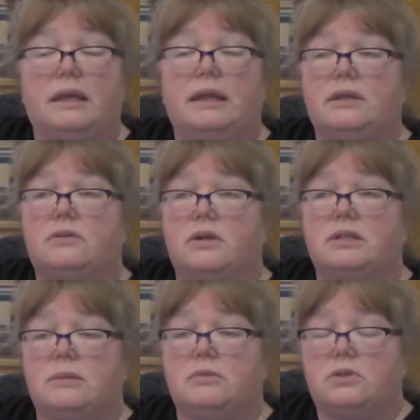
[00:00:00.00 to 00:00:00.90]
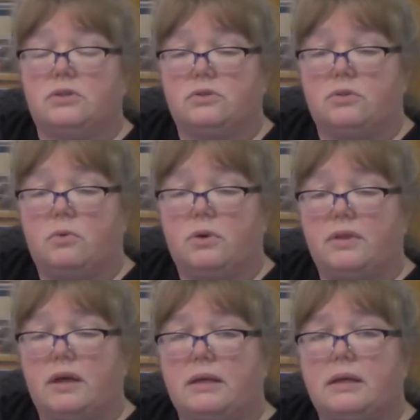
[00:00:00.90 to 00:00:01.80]
into our team to grow with
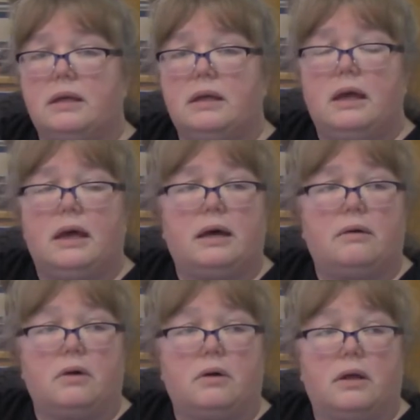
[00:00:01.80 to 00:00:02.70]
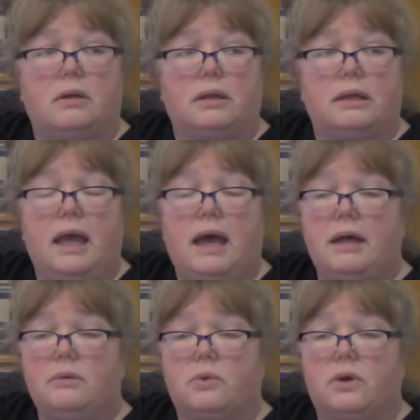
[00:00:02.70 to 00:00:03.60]
that. The
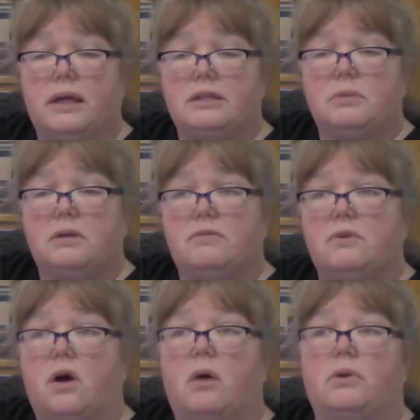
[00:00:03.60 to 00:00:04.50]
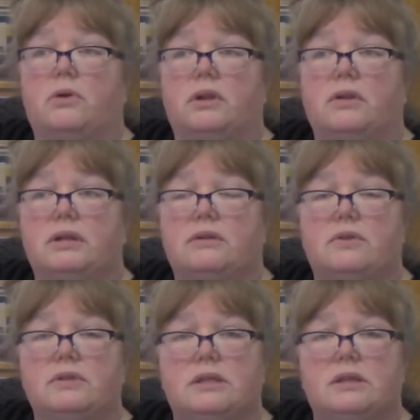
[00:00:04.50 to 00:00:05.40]
CAD work has been phenomenal, and the
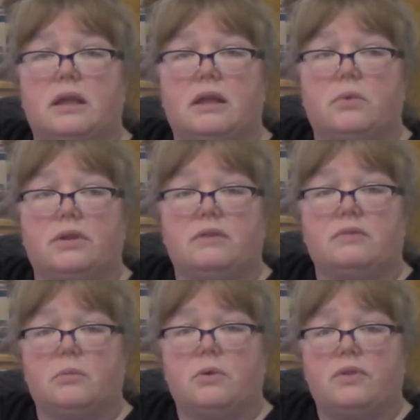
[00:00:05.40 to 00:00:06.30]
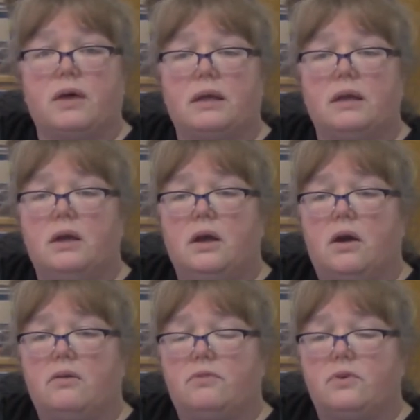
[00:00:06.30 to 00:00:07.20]
difference in what they've done with that.
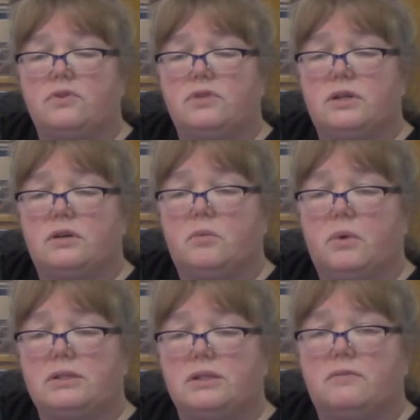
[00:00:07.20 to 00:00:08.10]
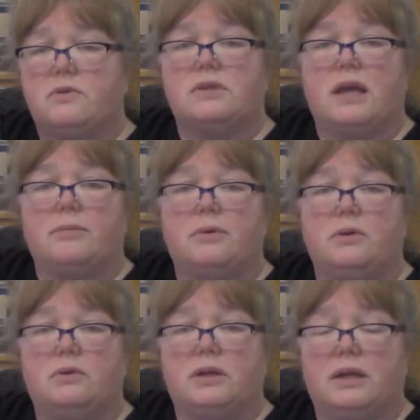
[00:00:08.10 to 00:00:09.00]
Our first year, it was the first captain
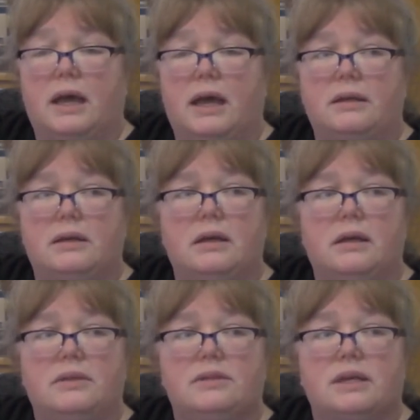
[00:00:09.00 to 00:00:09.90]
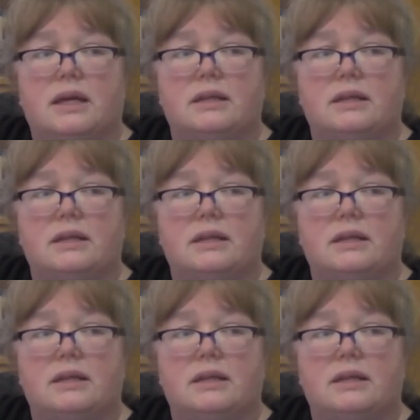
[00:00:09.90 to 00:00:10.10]
who did CAD. The second